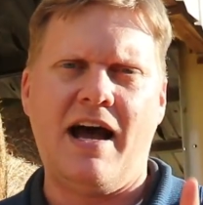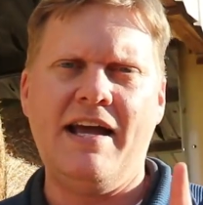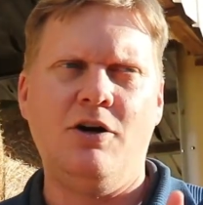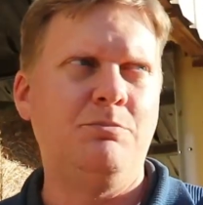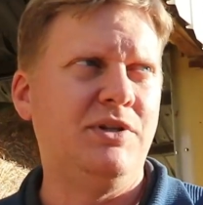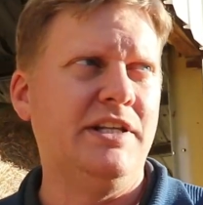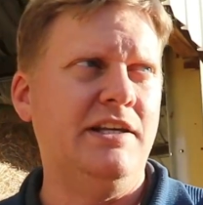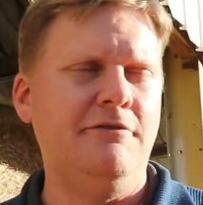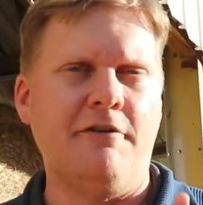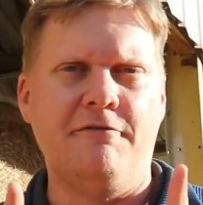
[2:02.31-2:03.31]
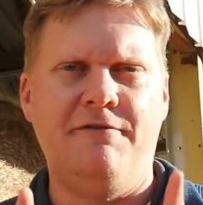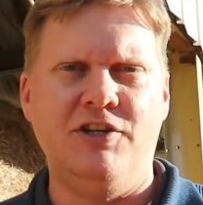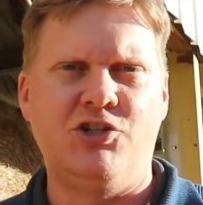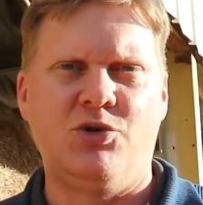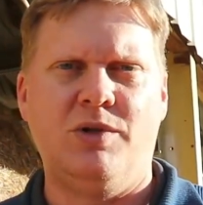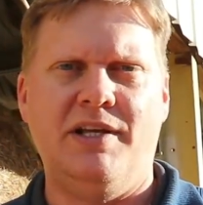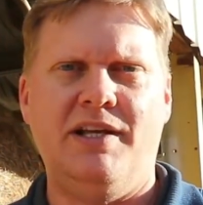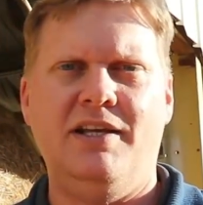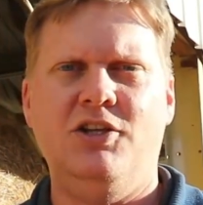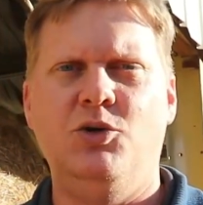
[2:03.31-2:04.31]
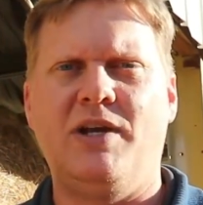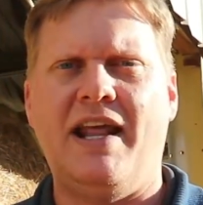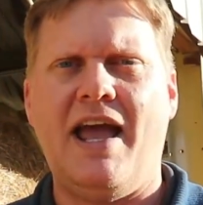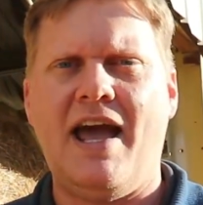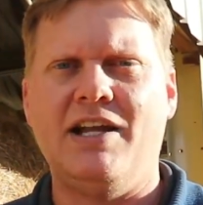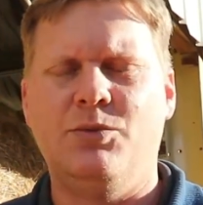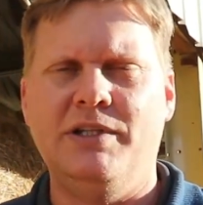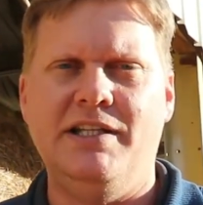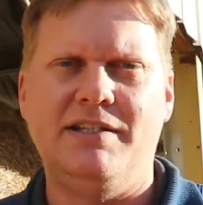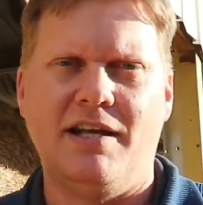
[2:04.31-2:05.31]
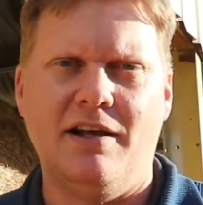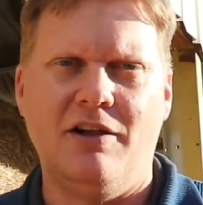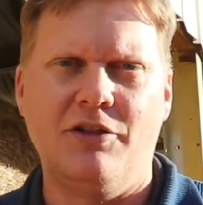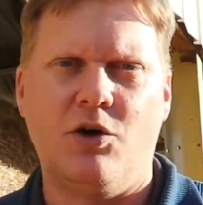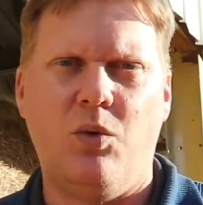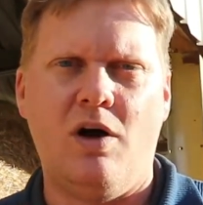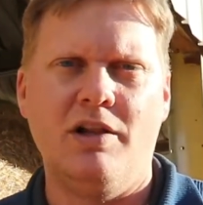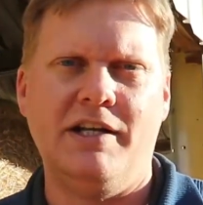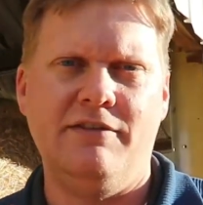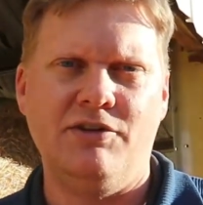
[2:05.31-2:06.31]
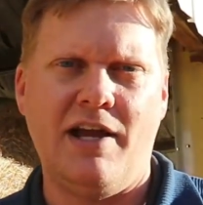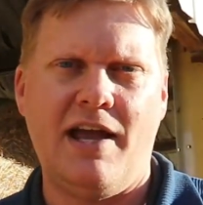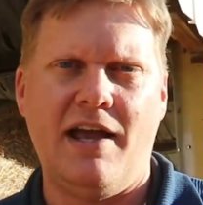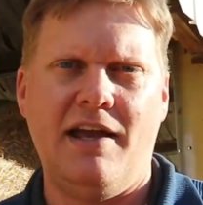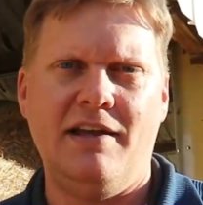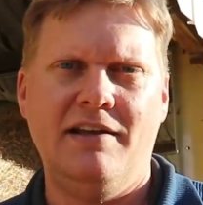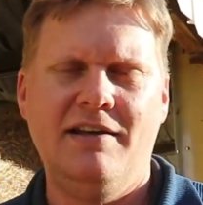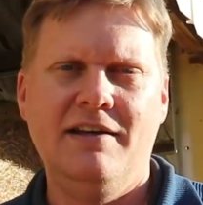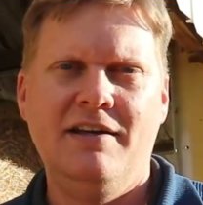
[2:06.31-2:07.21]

I don't believe visually you can adequately tell the quality of your hay.